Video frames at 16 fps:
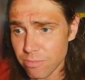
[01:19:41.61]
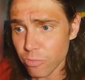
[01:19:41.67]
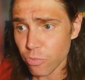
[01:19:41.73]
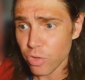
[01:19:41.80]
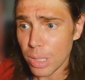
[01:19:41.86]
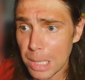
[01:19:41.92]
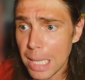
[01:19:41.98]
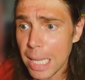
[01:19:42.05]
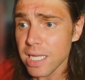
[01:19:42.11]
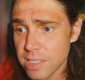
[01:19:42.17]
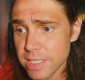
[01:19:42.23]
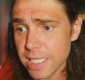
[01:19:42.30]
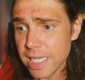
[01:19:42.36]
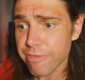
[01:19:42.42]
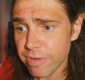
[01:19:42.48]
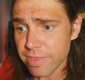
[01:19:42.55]
relate
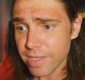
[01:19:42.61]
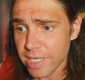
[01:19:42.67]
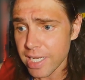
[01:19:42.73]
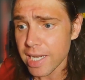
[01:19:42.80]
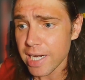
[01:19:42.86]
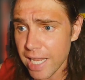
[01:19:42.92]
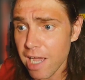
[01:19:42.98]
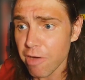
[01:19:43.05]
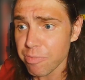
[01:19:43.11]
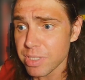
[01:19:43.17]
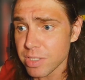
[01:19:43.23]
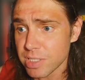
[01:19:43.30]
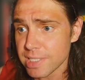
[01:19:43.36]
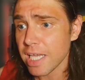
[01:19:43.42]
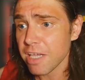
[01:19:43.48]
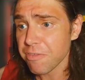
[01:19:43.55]
to everything that now
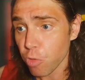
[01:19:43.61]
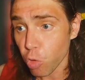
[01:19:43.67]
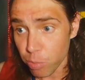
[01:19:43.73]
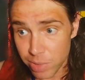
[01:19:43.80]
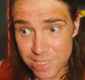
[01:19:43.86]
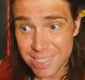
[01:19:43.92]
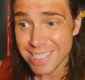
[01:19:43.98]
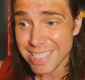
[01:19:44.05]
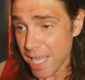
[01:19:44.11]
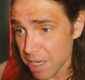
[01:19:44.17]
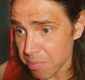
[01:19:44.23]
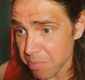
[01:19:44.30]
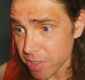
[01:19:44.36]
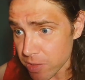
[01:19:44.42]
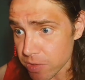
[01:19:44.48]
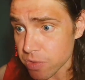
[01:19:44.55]
been saying for almost 10
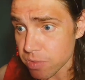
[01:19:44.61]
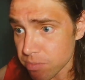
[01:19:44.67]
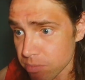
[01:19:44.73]
minutes